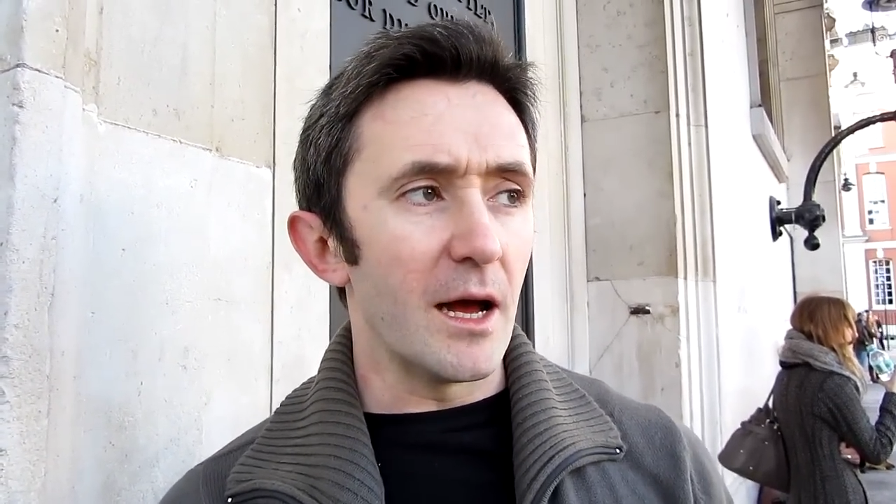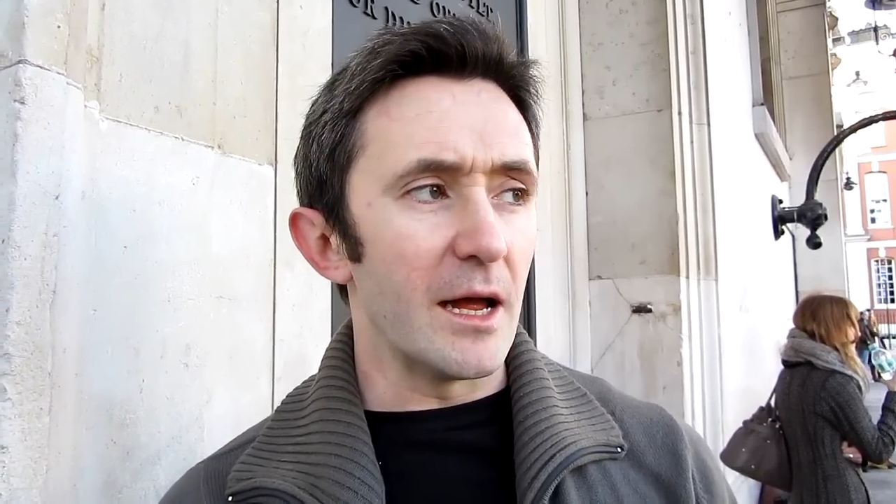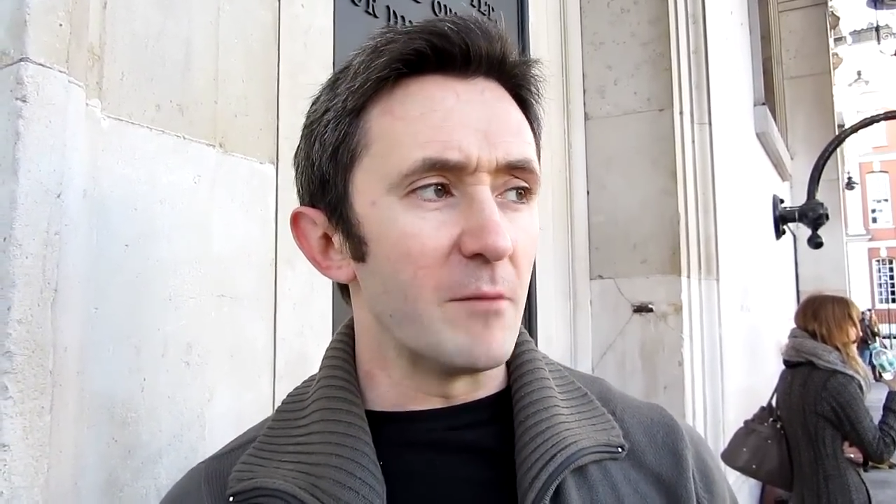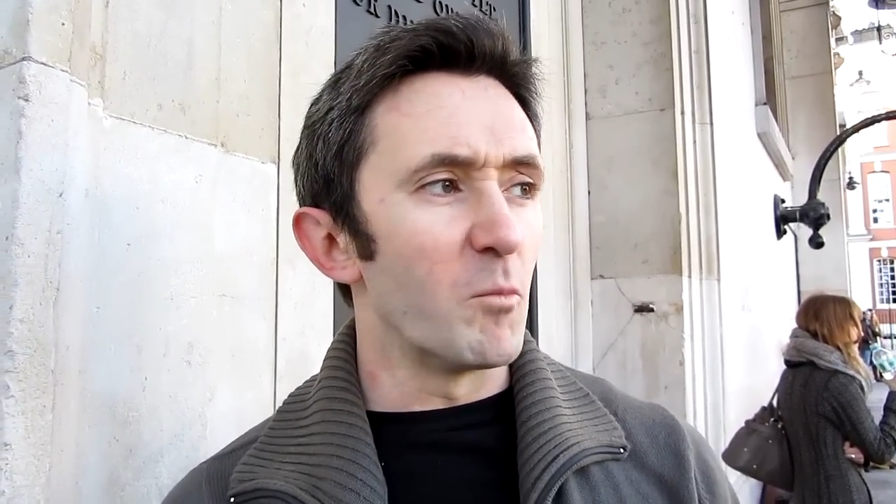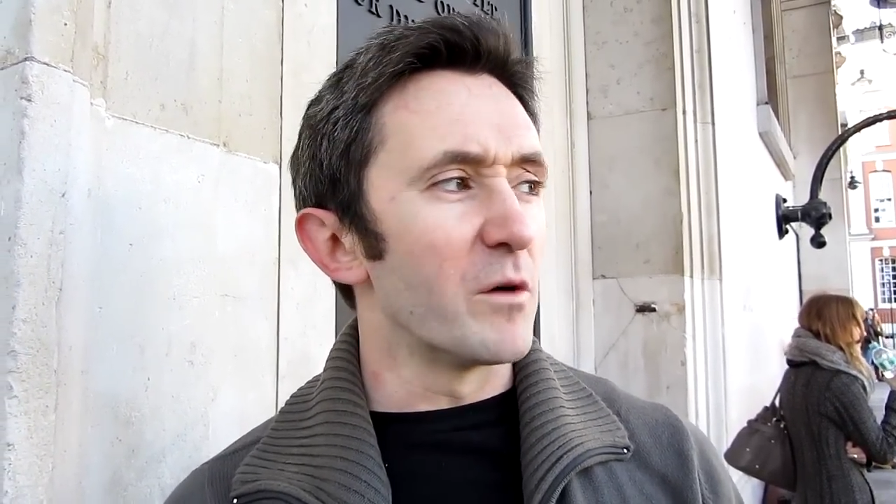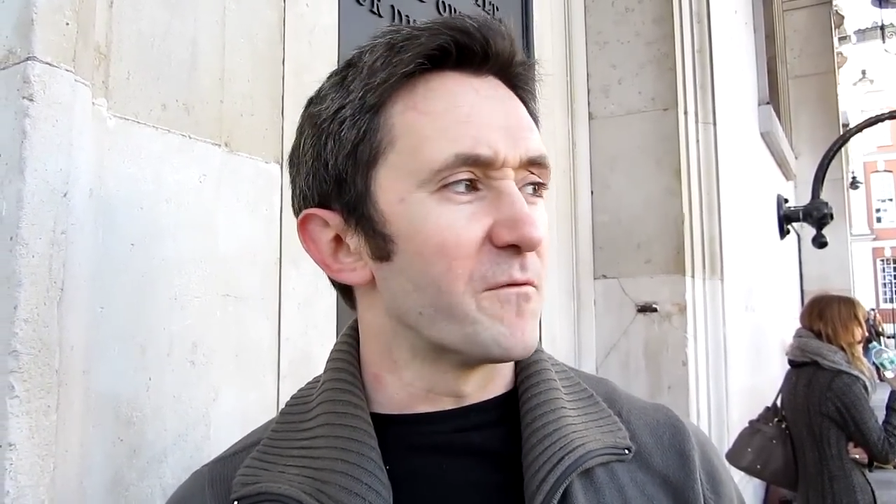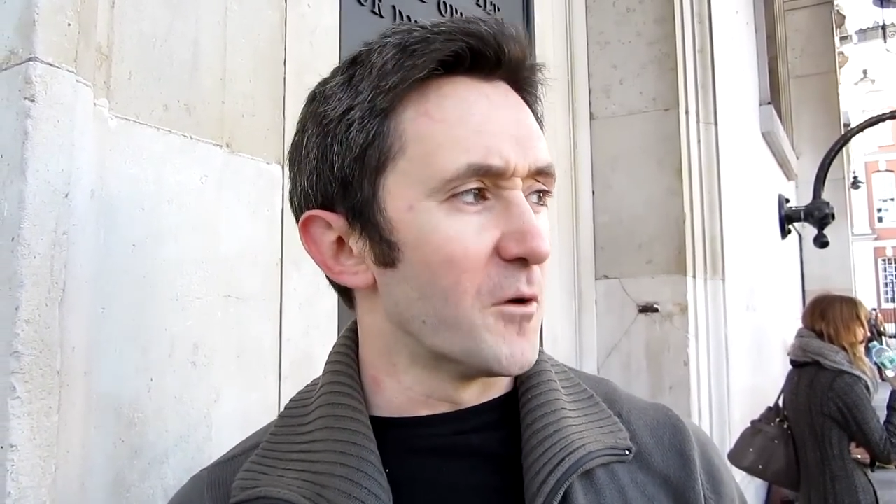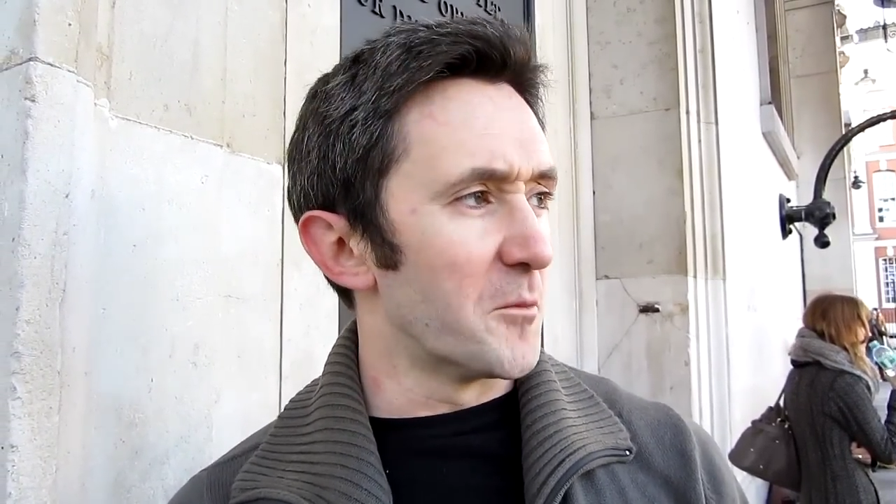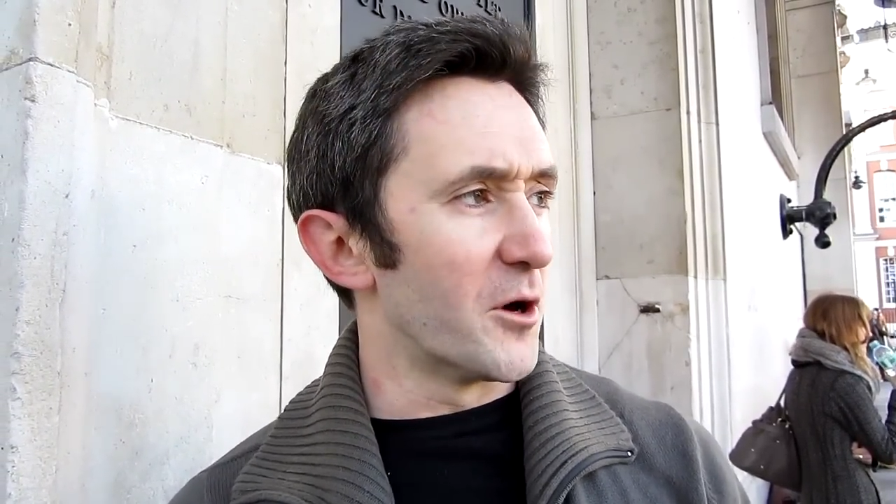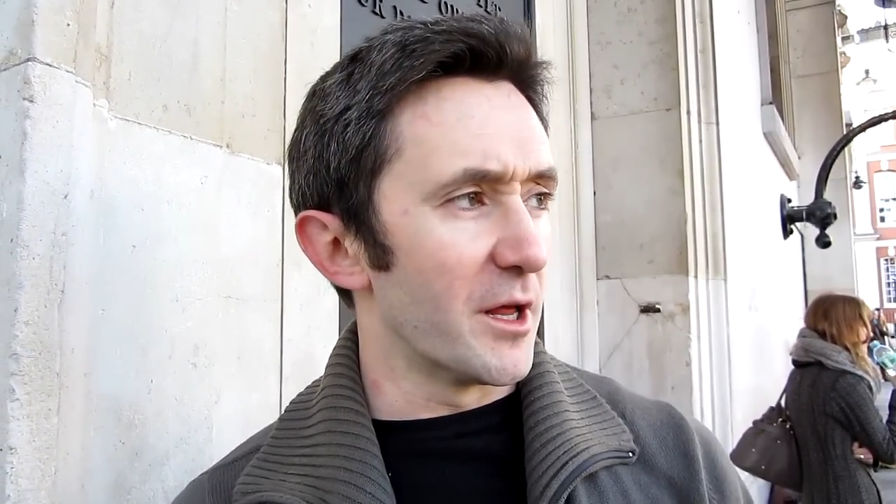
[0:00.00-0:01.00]
In one
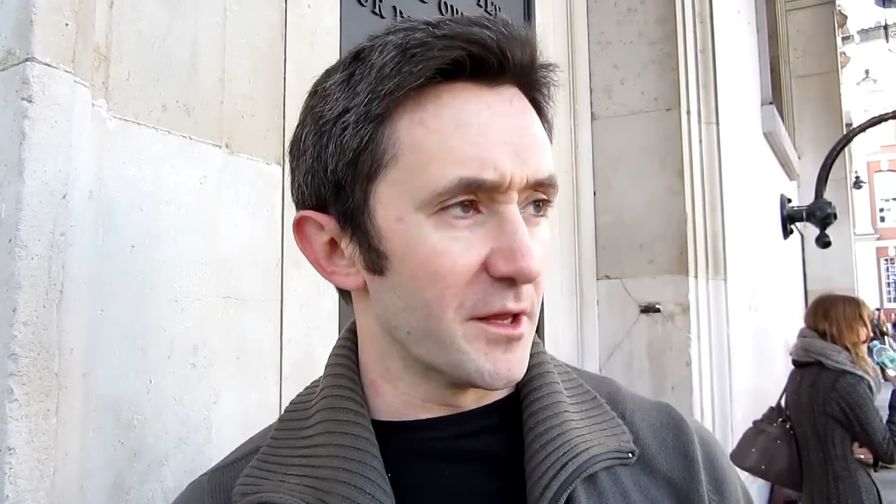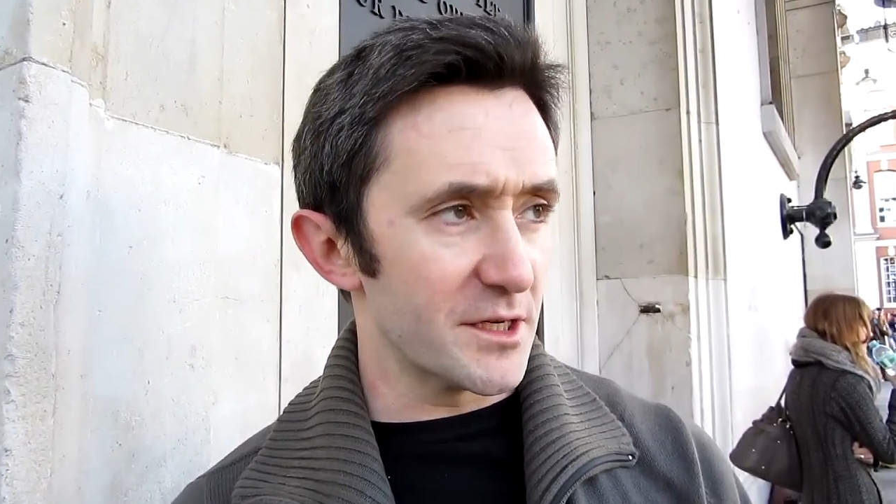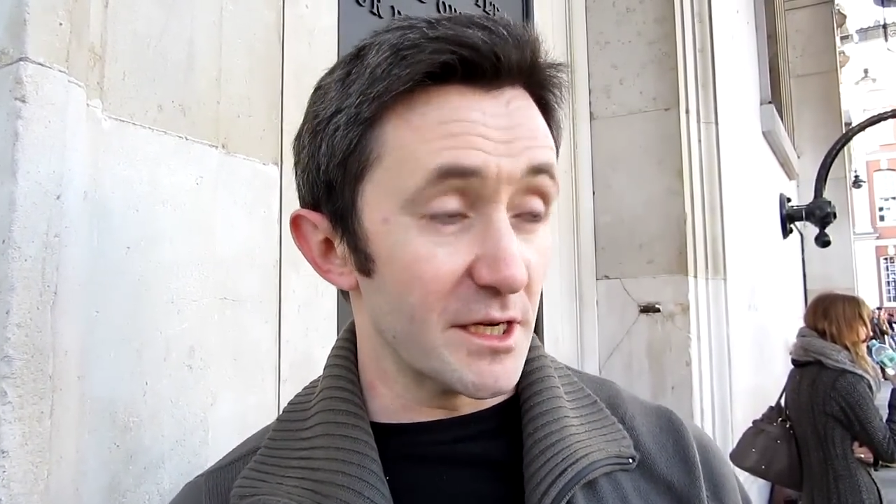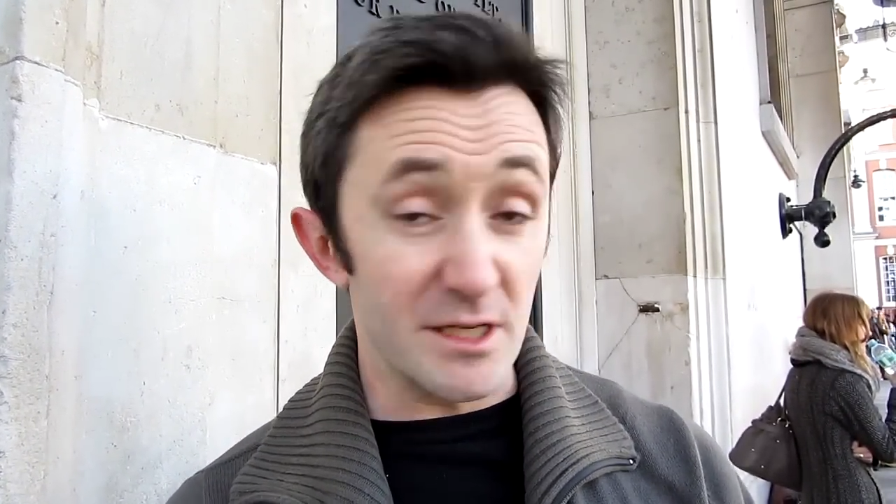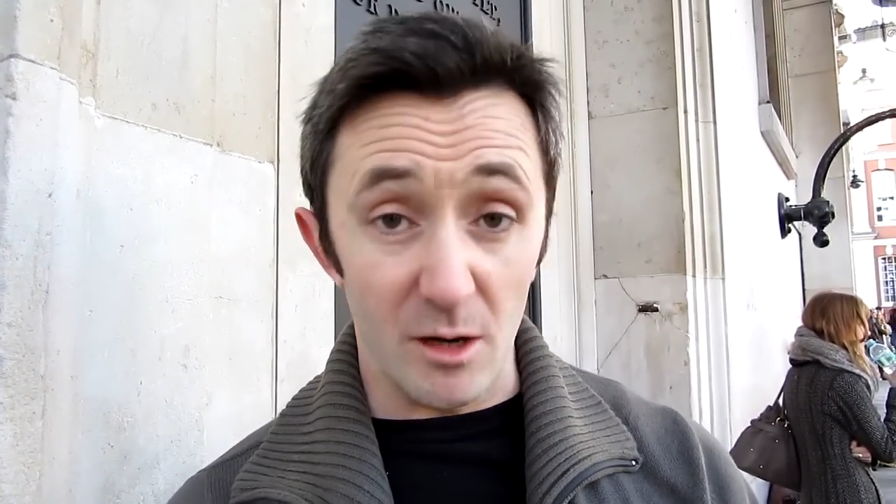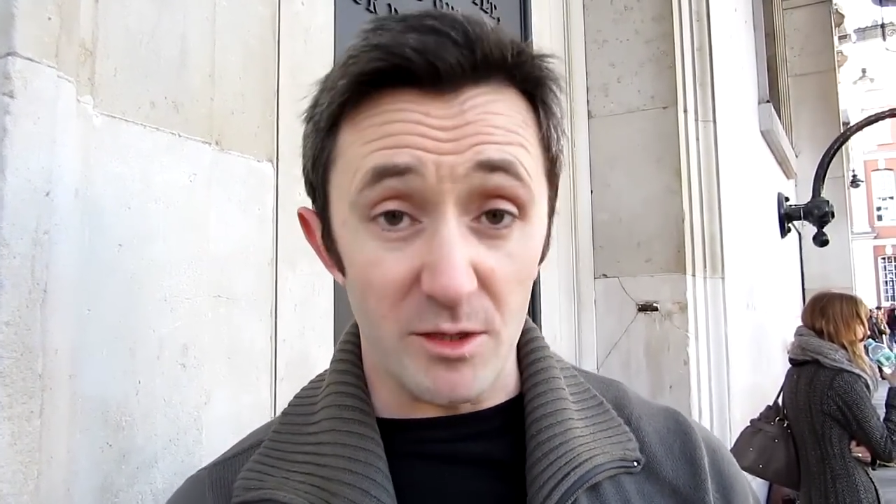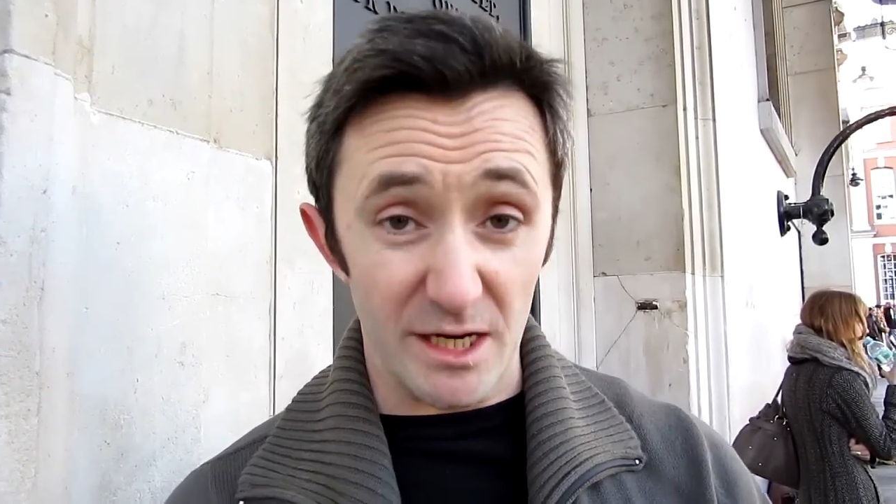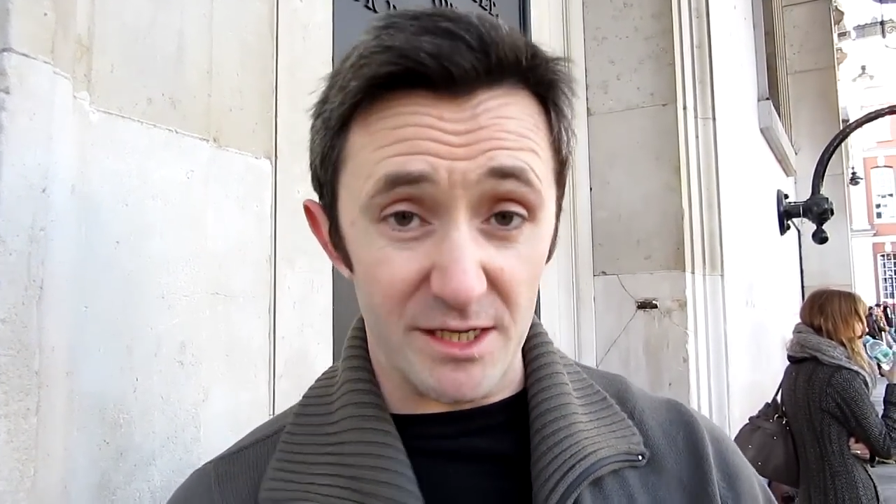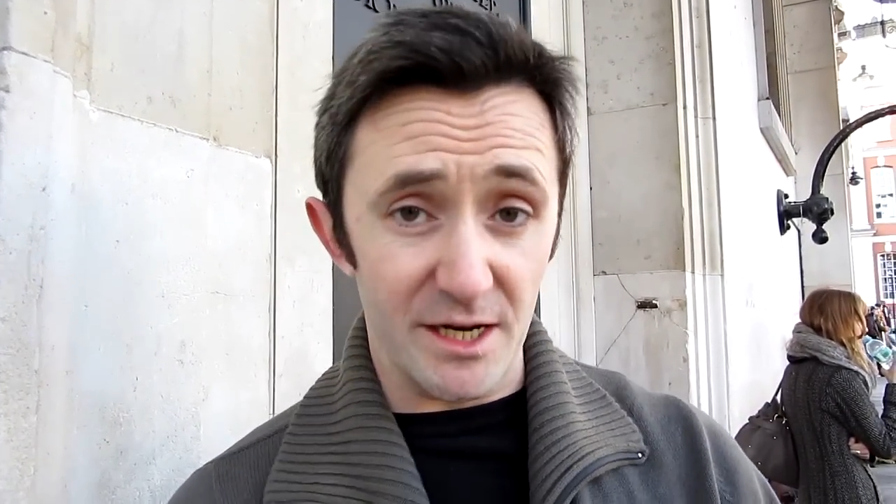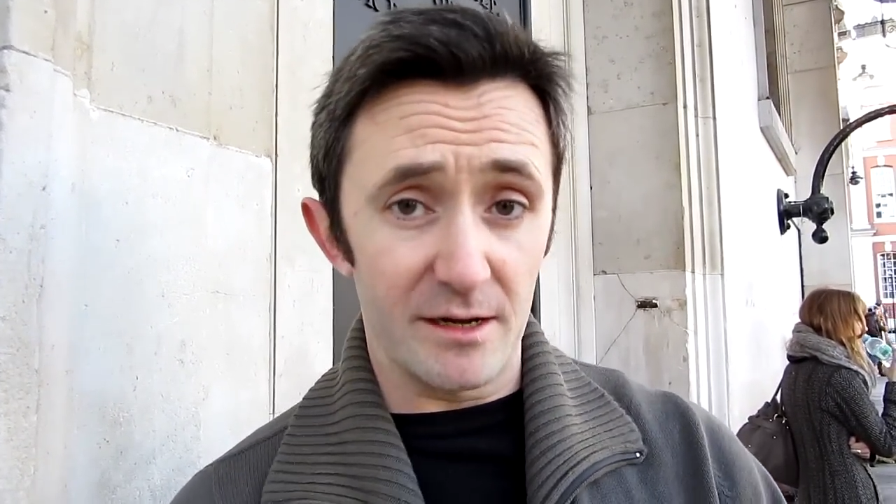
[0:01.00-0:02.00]
form or another since I was
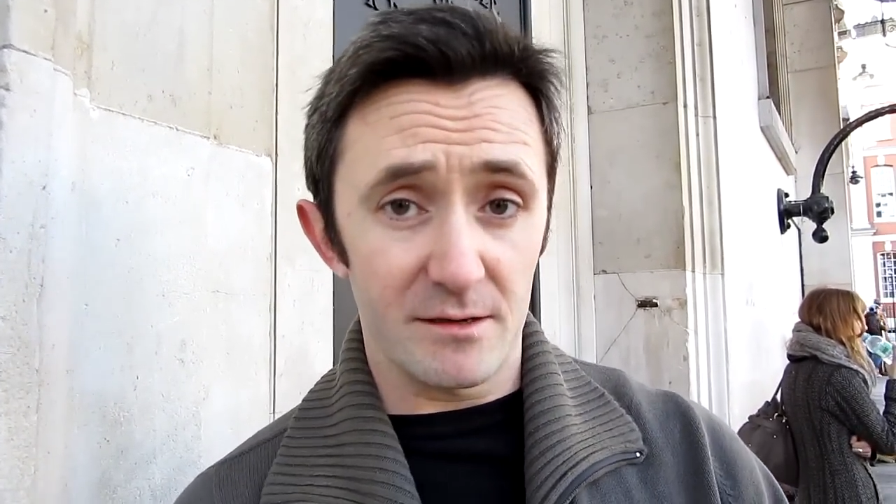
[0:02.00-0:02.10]
16.